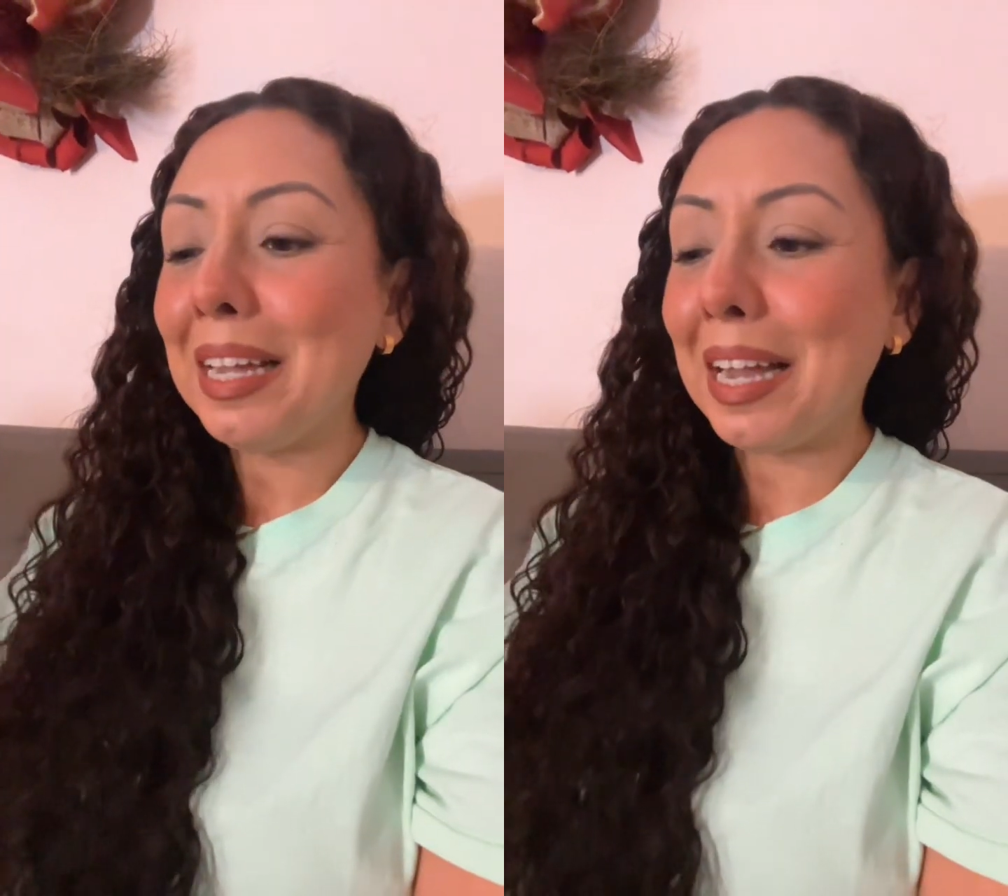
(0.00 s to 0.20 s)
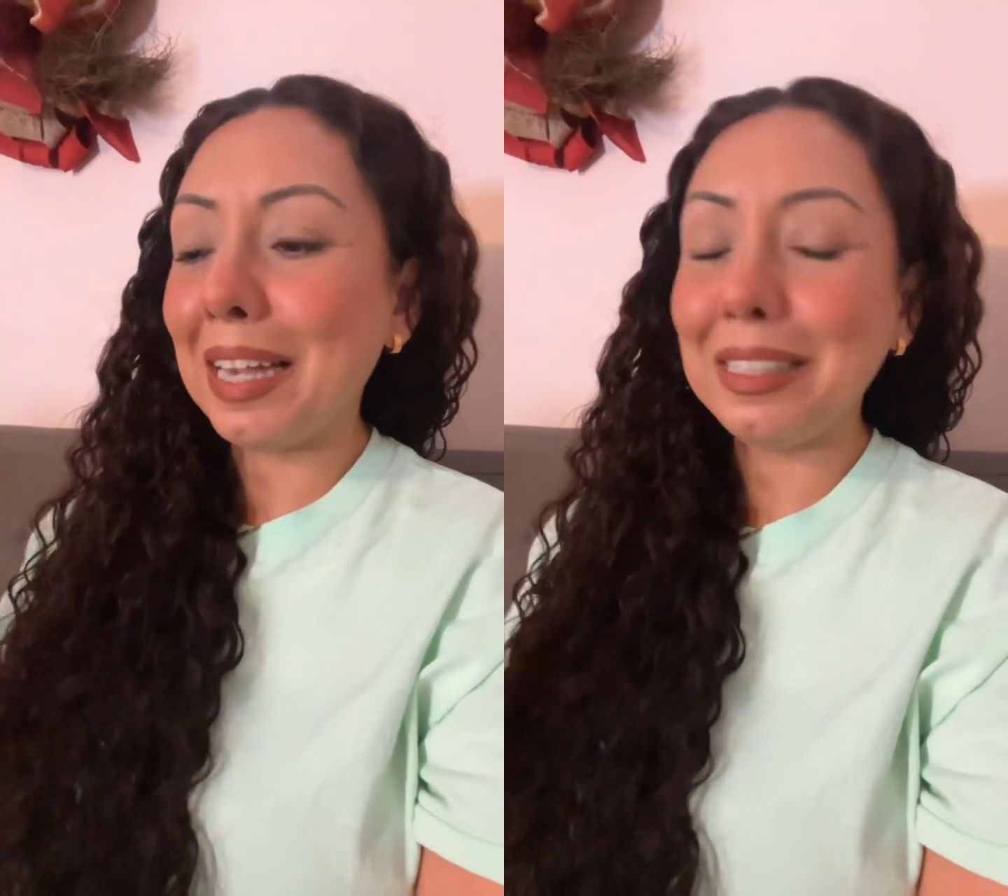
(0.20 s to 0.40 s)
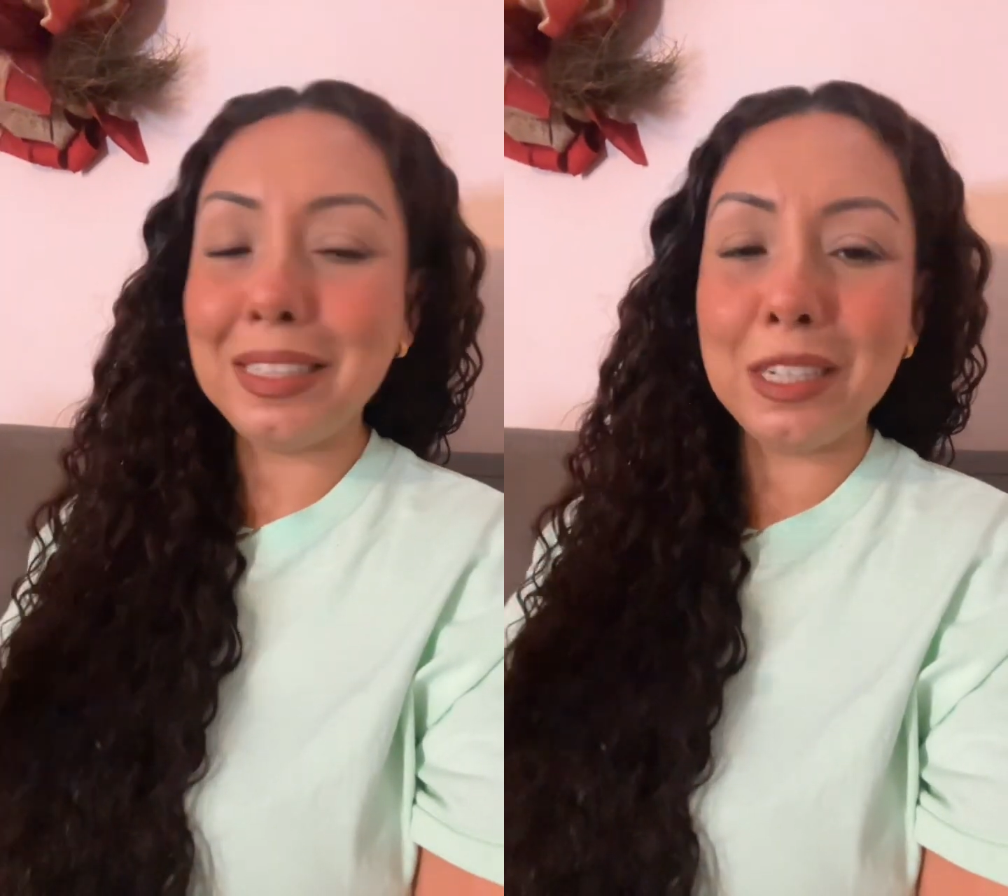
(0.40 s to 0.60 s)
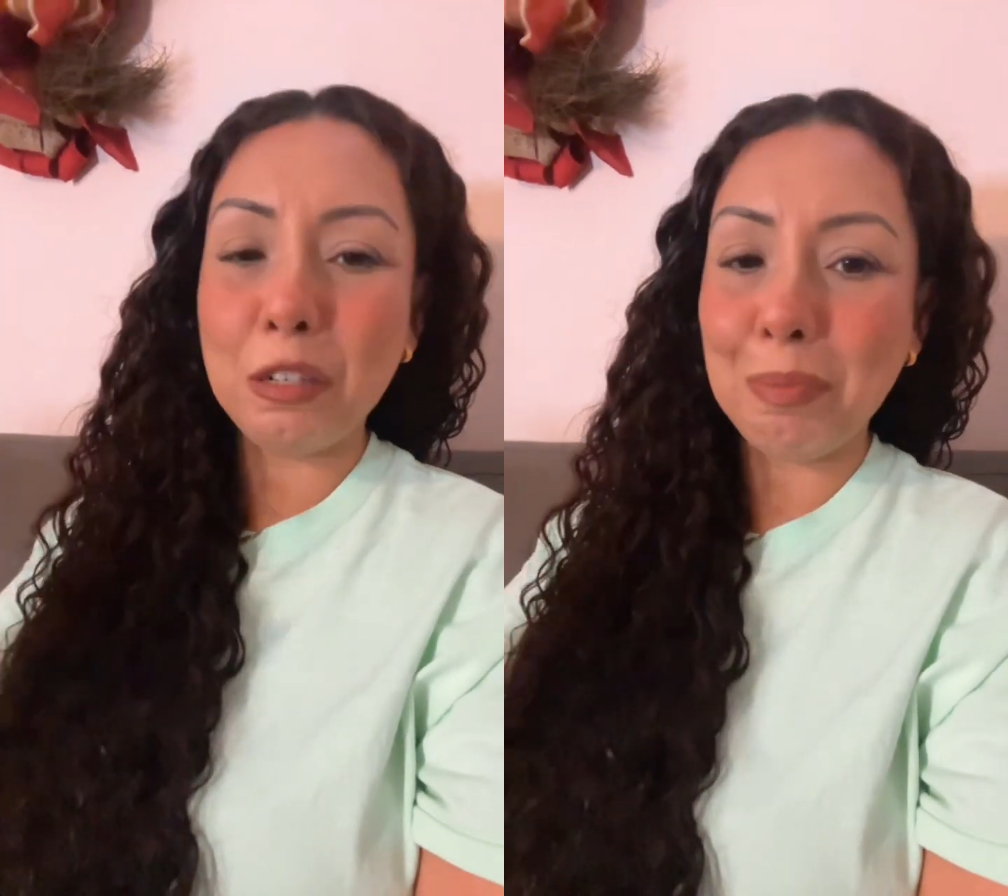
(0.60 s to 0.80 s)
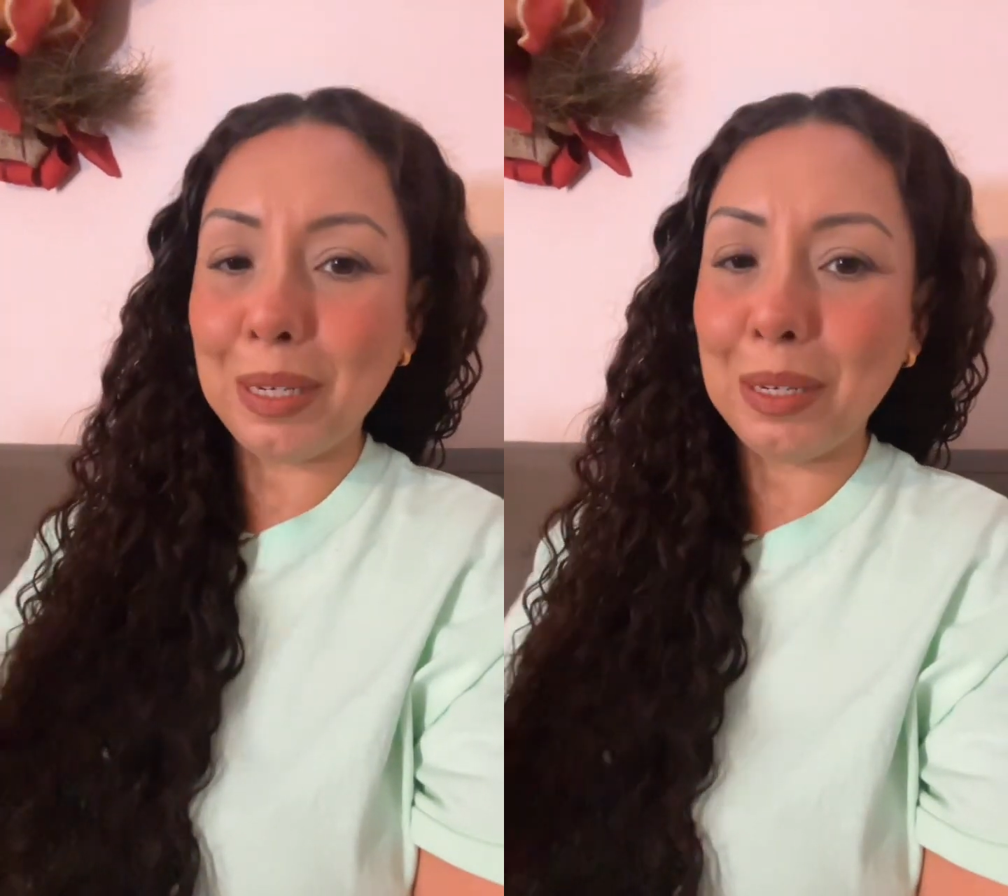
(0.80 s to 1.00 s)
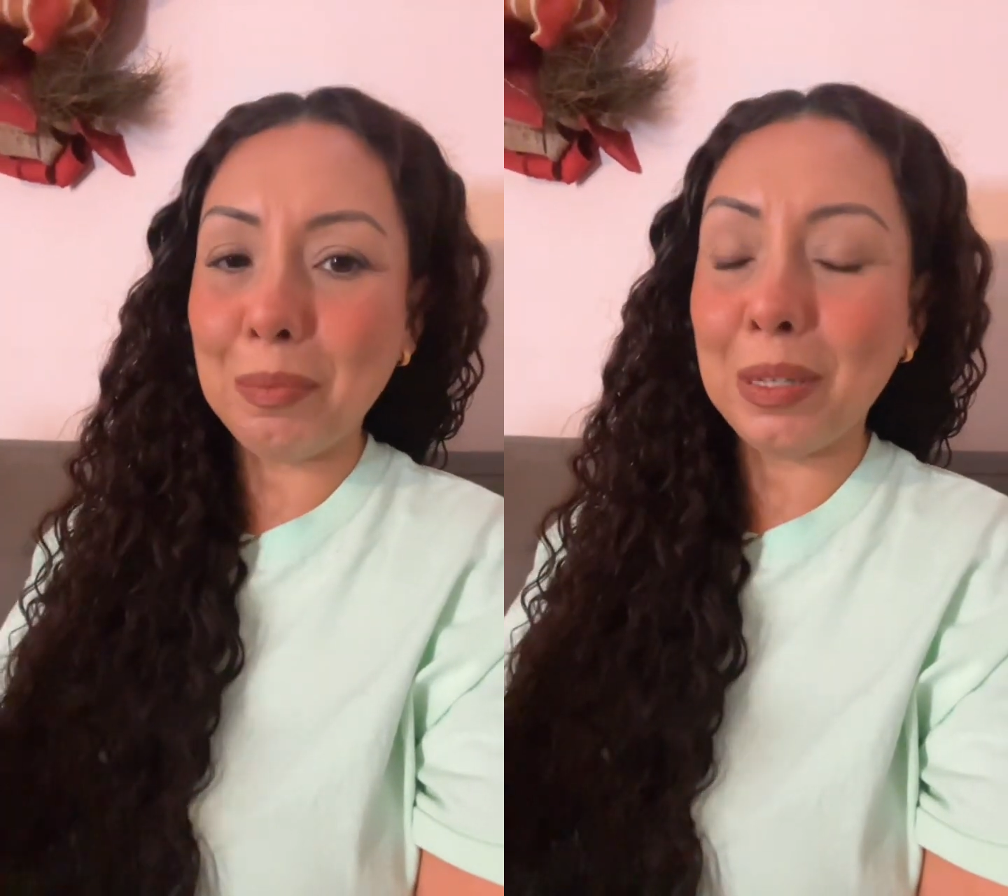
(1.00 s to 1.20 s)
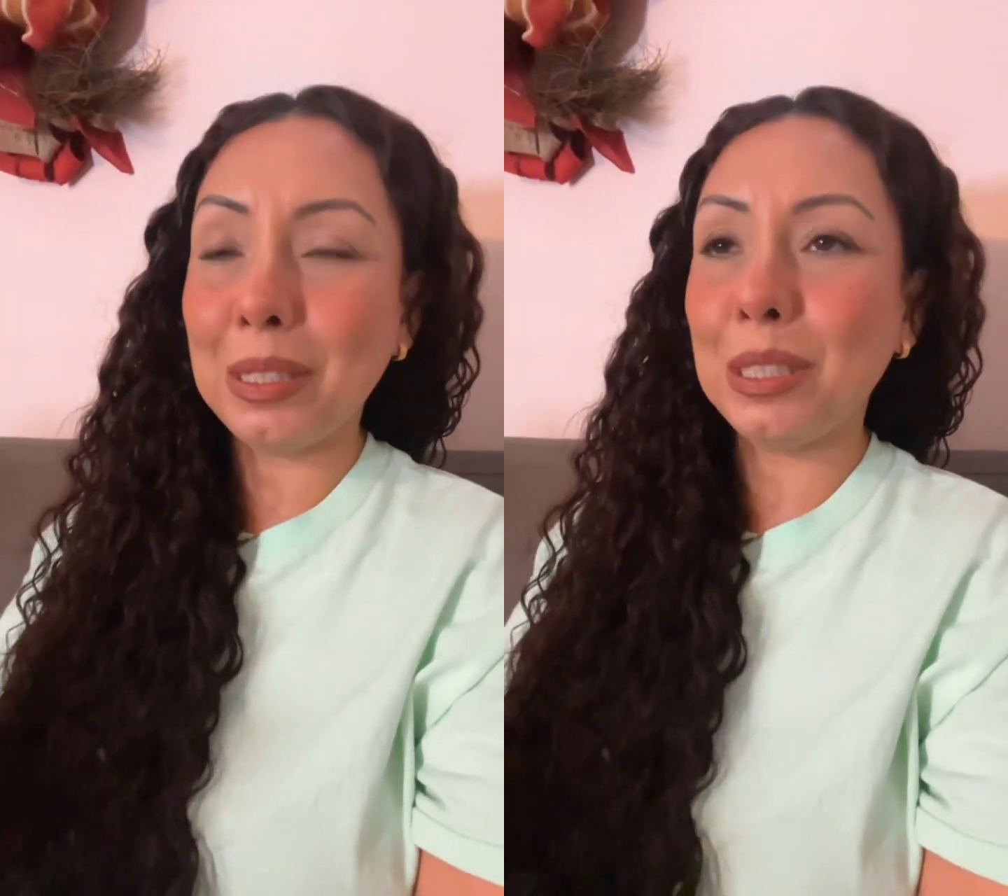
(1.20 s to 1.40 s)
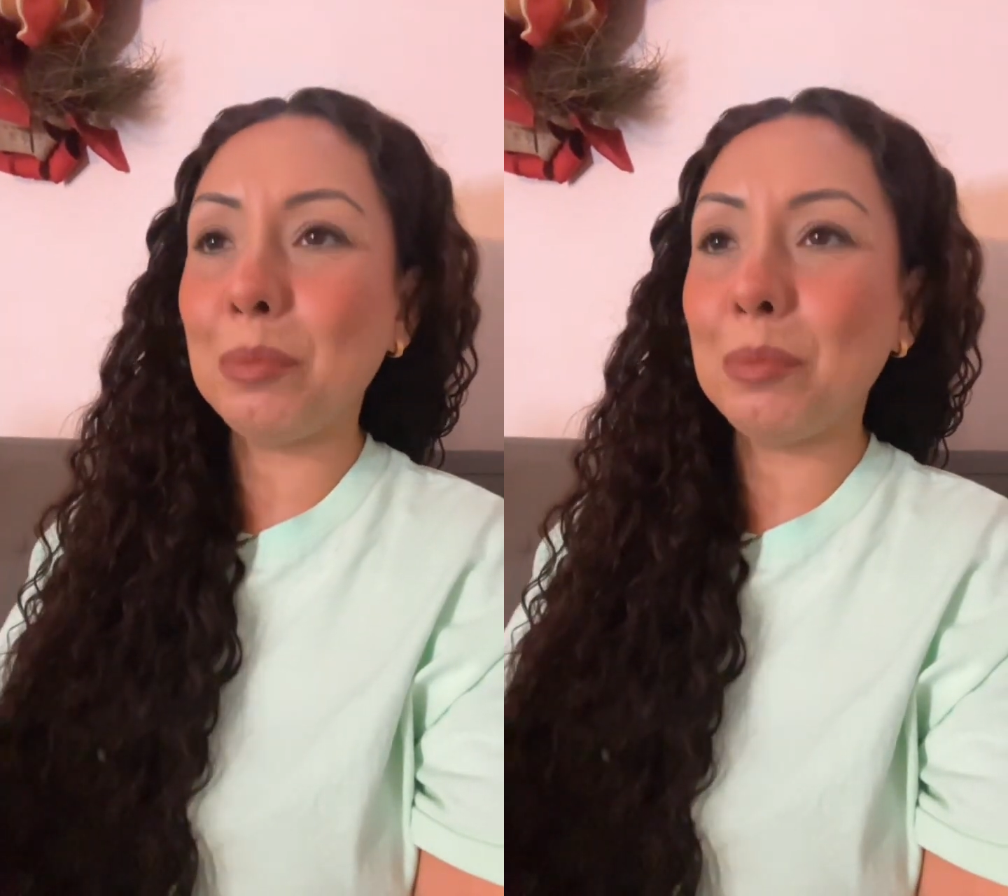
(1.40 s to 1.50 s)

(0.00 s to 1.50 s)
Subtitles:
idea and opinion about this.